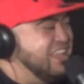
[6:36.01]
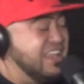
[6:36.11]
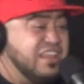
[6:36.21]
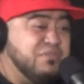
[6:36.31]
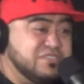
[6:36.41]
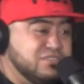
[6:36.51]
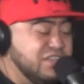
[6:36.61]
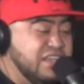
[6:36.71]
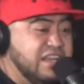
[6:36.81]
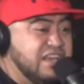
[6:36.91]
And that was
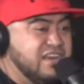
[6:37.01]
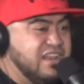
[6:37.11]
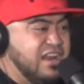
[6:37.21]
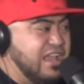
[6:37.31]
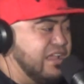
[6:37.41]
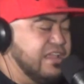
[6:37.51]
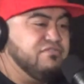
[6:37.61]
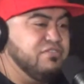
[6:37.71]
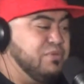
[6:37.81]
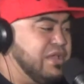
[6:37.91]
all you needed, eh? Like
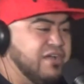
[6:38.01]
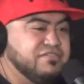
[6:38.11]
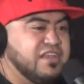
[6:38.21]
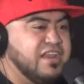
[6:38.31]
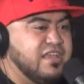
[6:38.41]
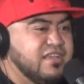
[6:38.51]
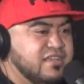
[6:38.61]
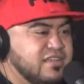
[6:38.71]
every week after that,